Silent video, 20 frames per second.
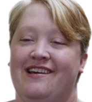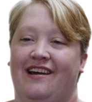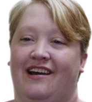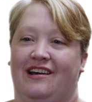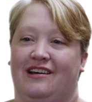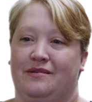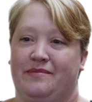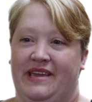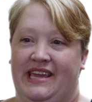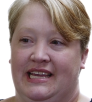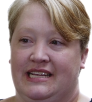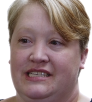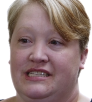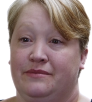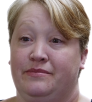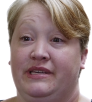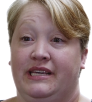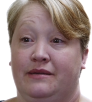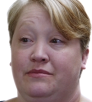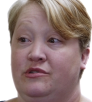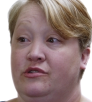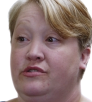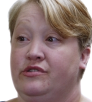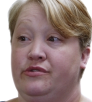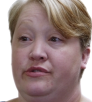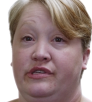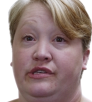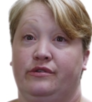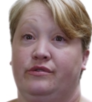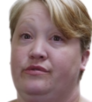And to be able
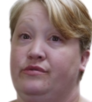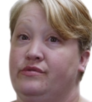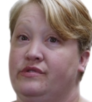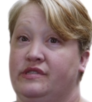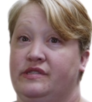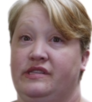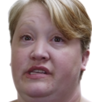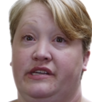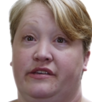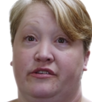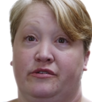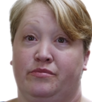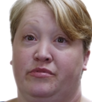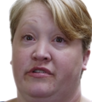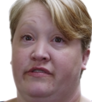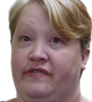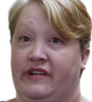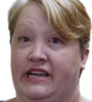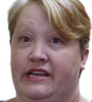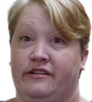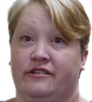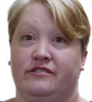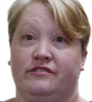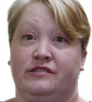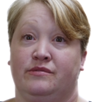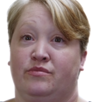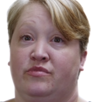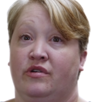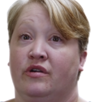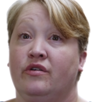to use the other
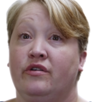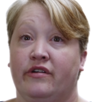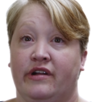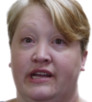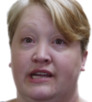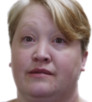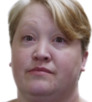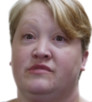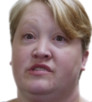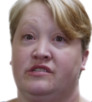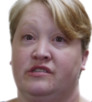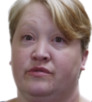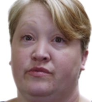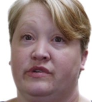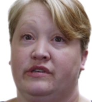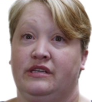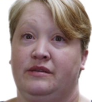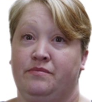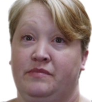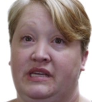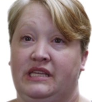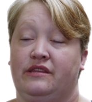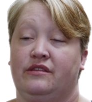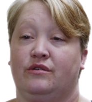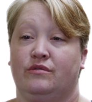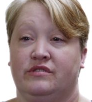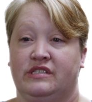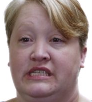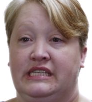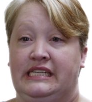providers and programs to really meet
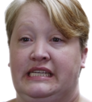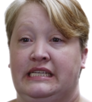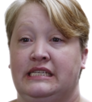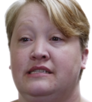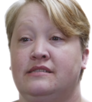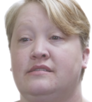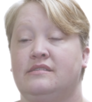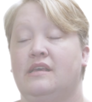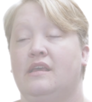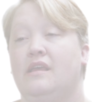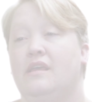those needs.